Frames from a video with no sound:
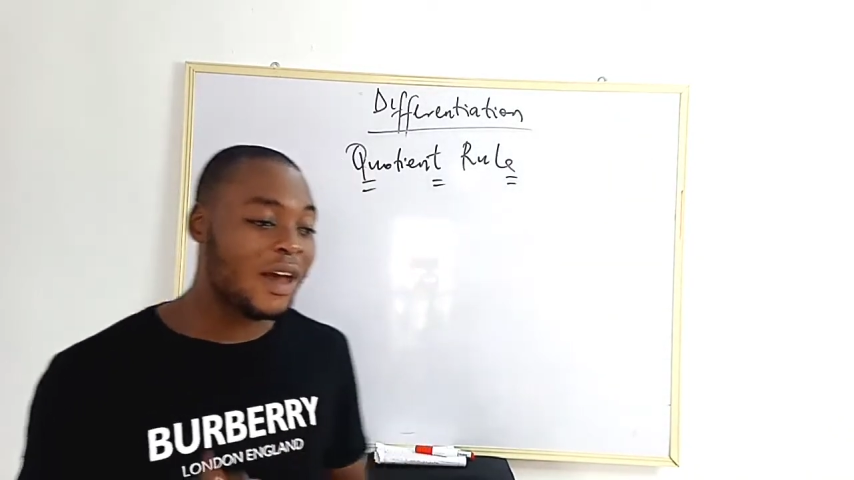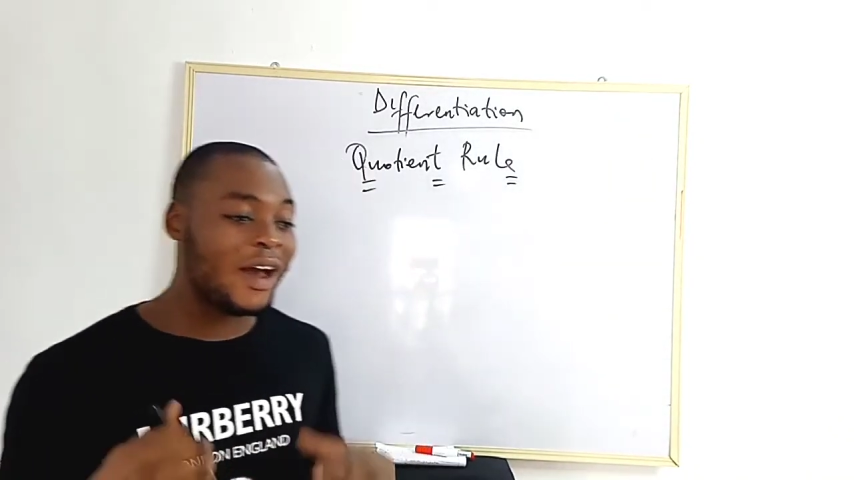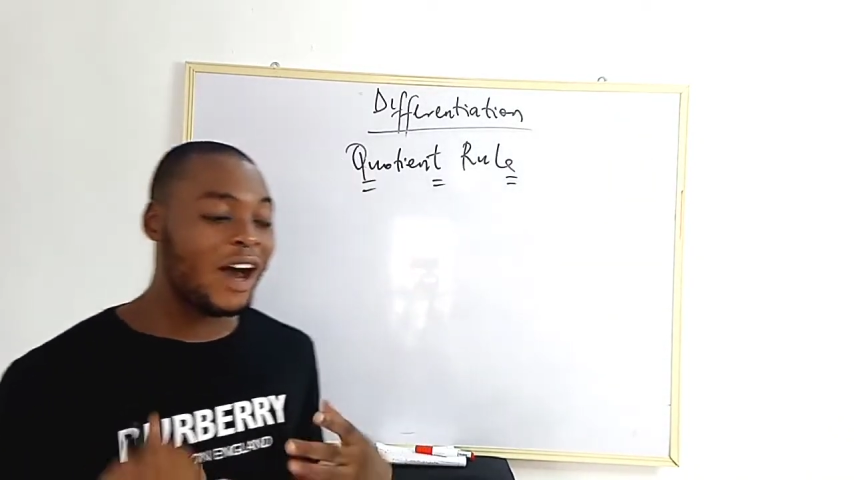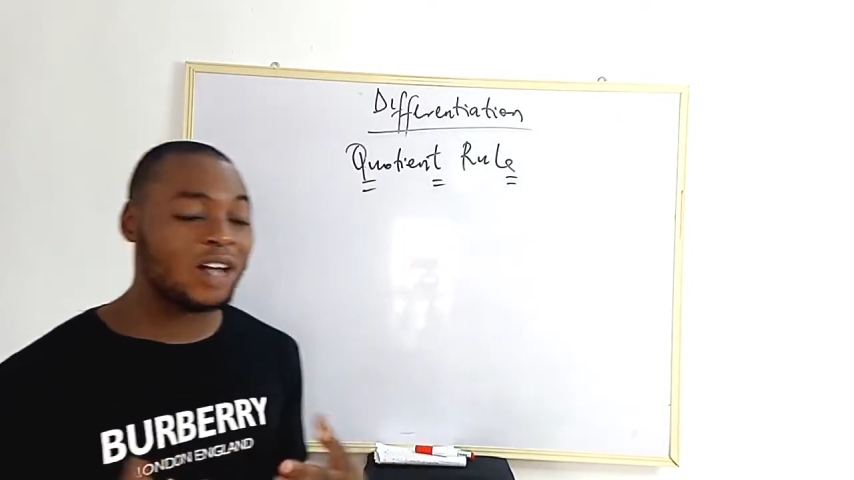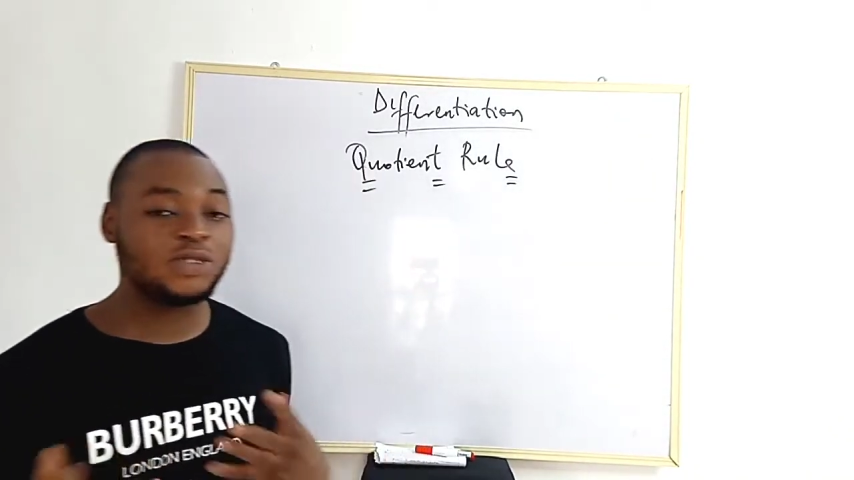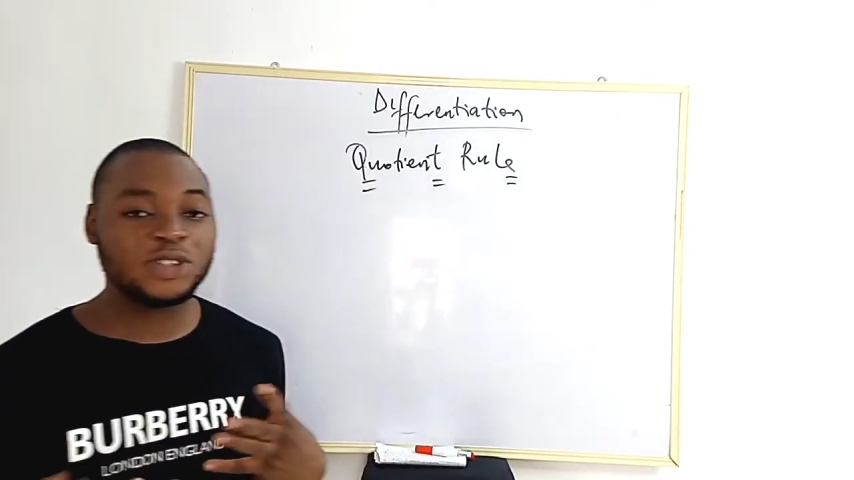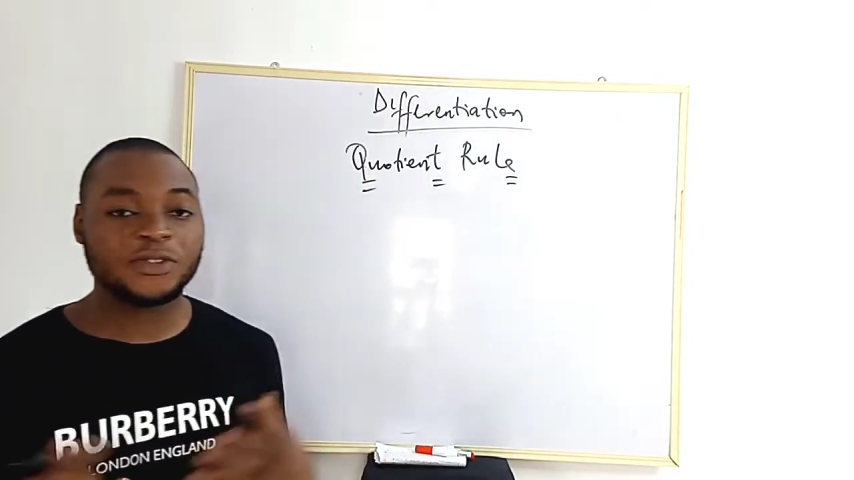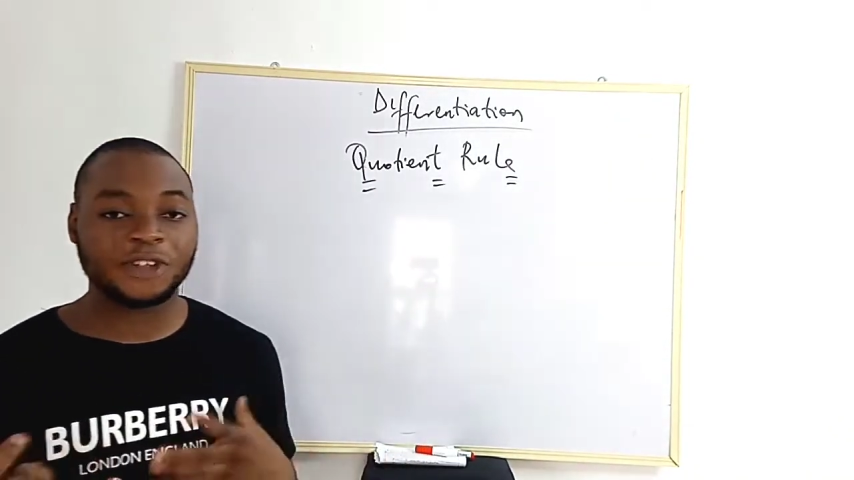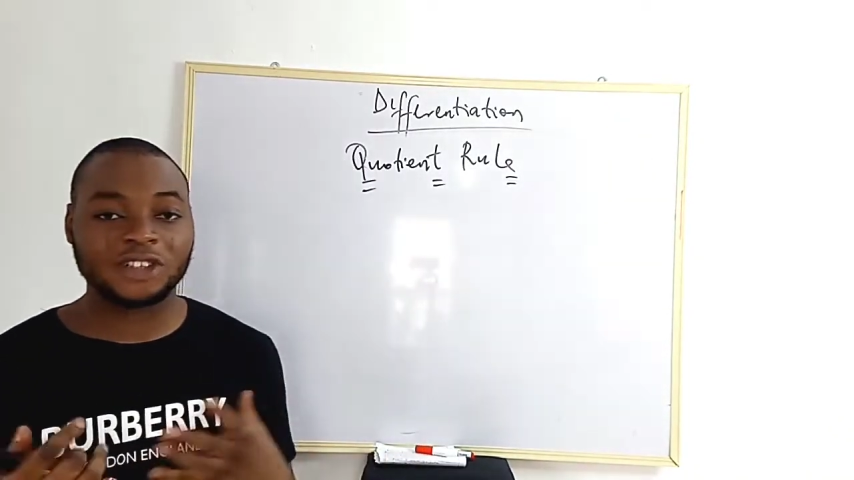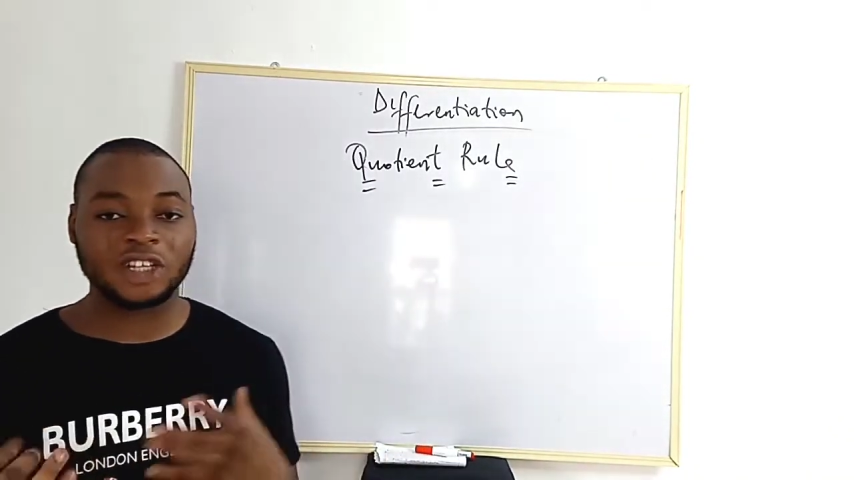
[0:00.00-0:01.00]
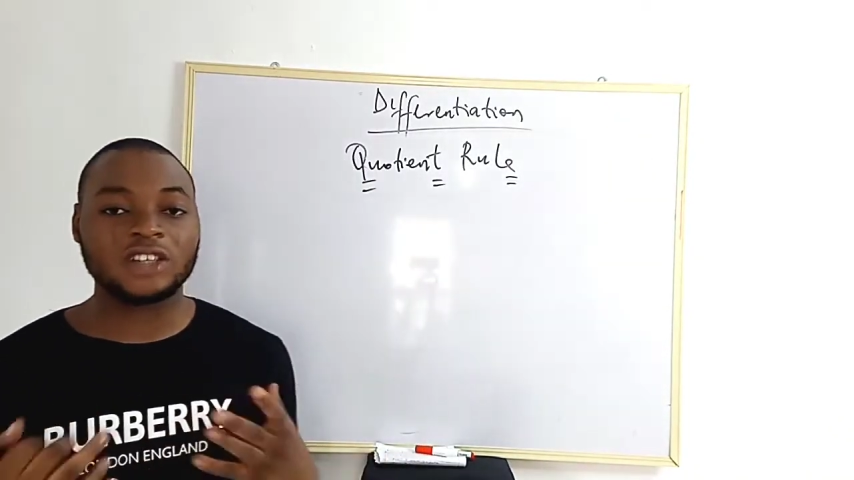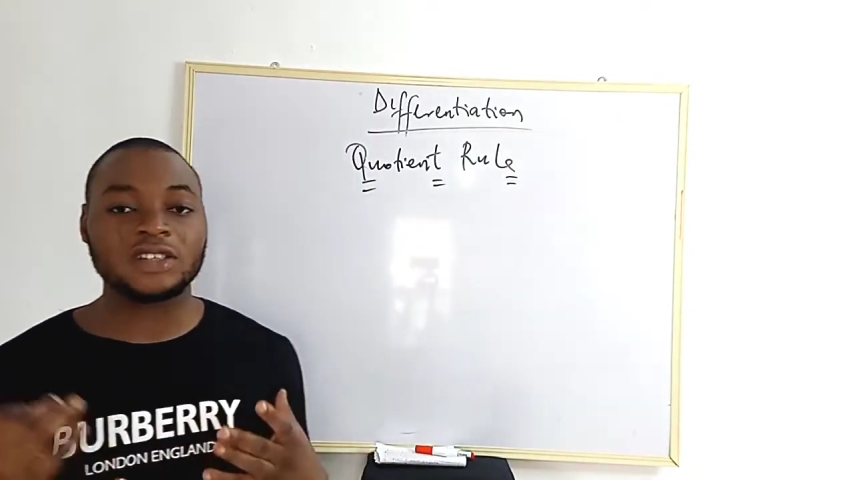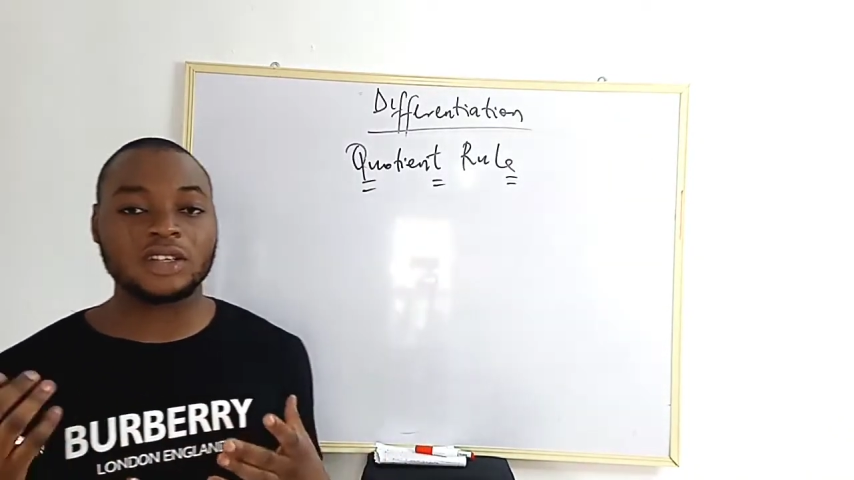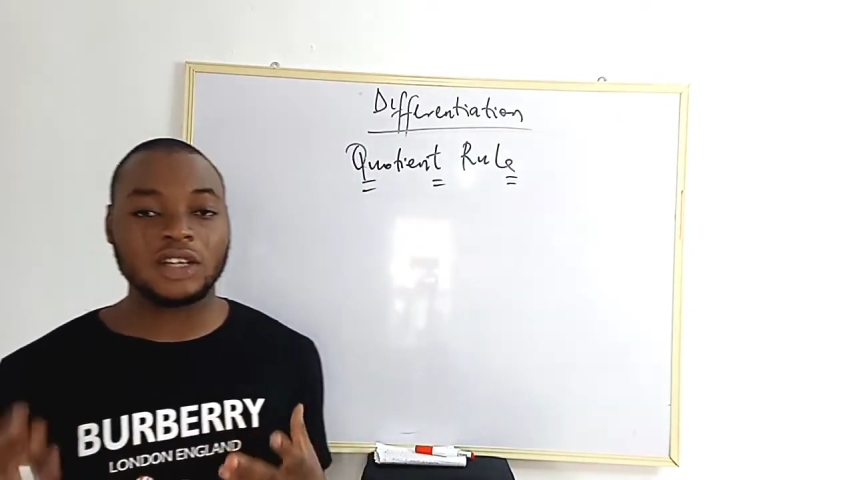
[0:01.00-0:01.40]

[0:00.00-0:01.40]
how do you differentiate